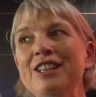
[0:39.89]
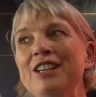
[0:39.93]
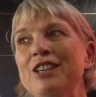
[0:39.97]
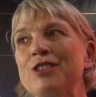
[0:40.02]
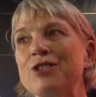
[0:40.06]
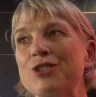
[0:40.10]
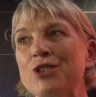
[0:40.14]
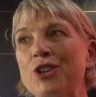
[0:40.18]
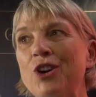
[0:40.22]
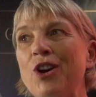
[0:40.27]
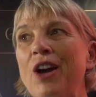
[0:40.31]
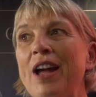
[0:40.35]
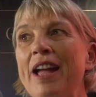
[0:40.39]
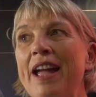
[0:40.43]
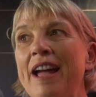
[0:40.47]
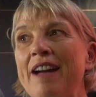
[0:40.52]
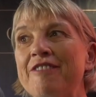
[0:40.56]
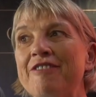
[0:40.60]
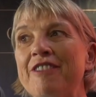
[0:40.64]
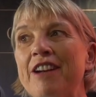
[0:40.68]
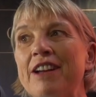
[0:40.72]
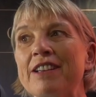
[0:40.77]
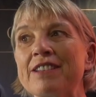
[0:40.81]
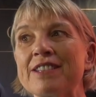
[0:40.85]
So I
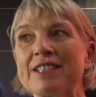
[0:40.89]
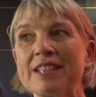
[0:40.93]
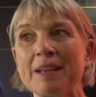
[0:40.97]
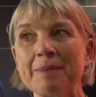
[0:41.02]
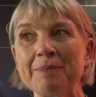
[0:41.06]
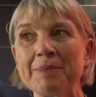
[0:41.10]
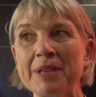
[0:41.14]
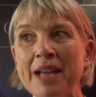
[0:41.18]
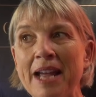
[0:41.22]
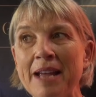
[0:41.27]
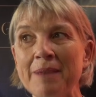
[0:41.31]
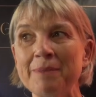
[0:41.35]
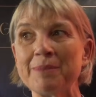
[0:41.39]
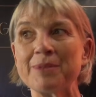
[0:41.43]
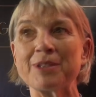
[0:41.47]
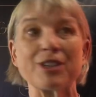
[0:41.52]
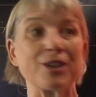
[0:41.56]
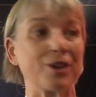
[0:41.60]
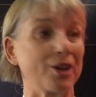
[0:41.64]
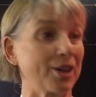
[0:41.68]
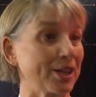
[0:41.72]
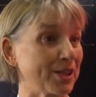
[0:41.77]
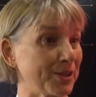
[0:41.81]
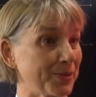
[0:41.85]
have sometimes
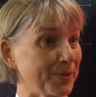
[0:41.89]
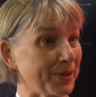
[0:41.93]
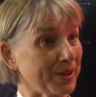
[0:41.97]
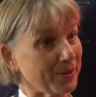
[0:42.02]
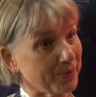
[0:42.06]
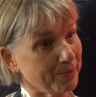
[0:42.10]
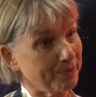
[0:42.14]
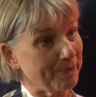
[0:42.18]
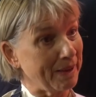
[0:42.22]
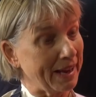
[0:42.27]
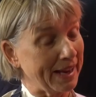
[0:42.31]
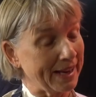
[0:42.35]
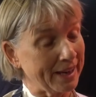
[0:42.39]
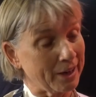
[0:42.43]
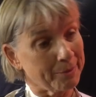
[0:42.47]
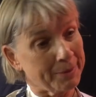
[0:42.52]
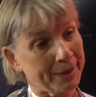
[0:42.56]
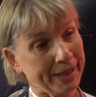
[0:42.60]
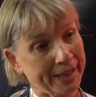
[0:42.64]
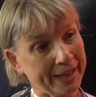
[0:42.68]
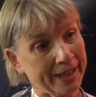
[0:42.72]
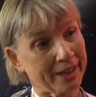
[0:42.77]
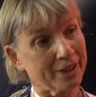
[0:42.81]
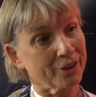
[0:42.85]
cooked with my
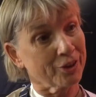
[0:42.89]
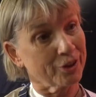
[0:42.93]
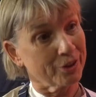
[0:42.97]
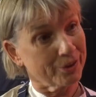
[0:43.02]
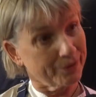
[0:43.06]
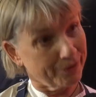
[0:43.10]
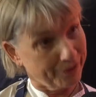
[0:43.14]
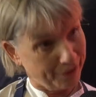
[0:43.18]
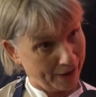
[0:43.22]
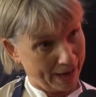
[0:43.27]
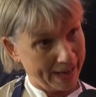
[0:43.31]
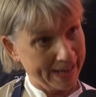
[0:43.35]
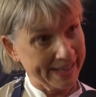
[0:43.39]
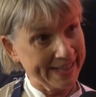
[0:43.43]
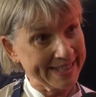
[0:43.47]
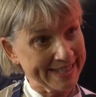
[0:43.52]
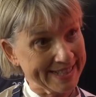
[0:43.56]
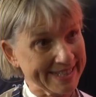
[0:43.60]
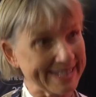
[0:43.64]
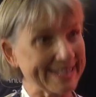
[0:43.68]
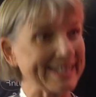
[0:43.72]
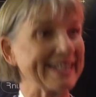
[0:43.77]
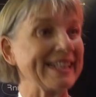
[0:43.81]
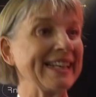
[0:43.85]
Armenian
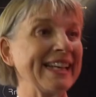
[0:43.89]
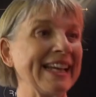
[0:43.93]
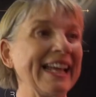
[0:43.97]
friends,